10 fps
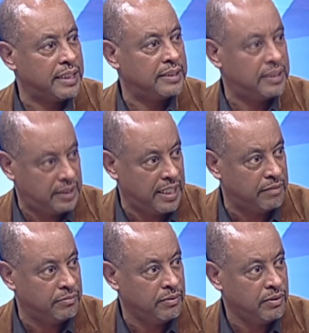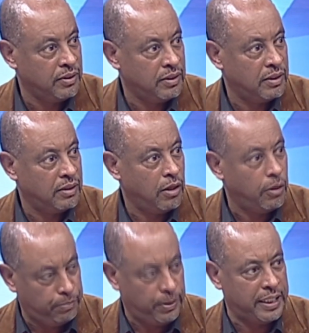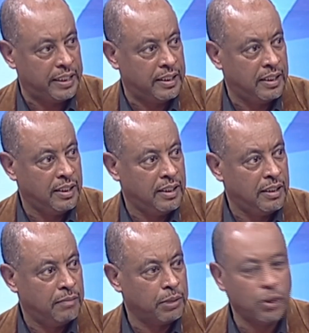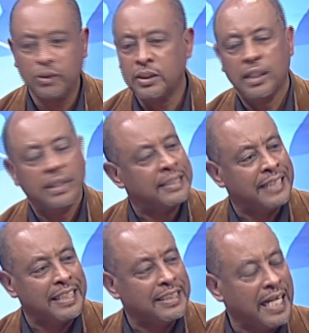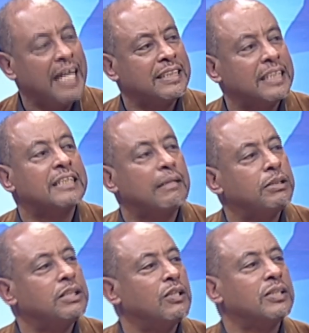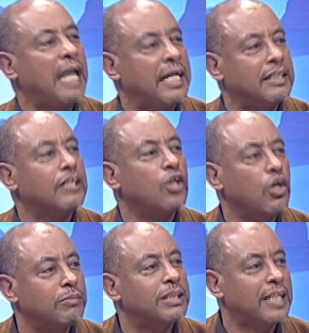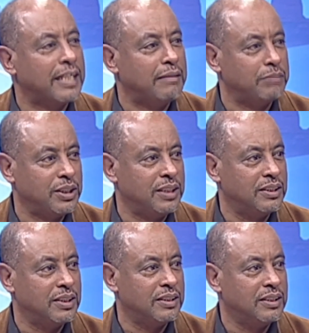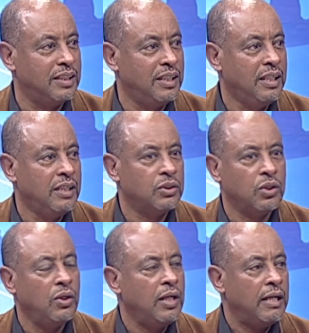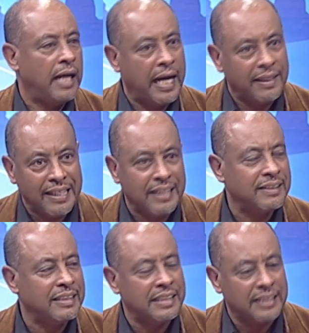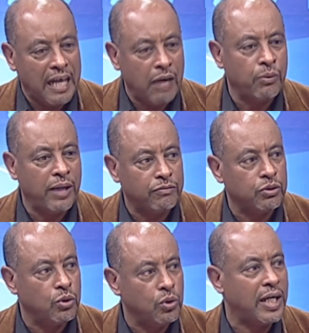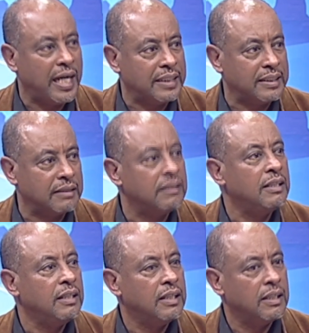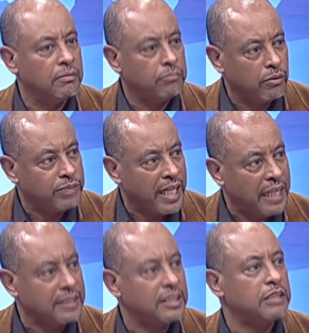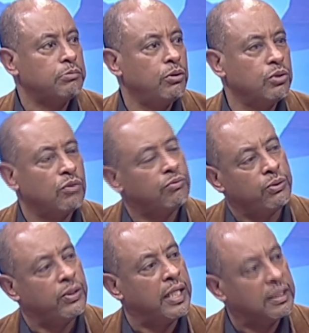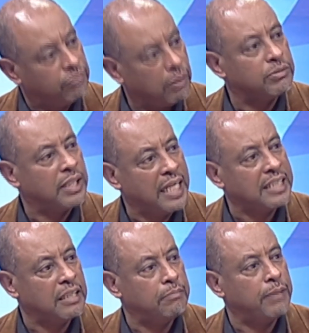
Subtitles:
at this time, openly, because the entire system is not under normal circumstances. So I think this is how we have to look at it from the actor's point of view and from the National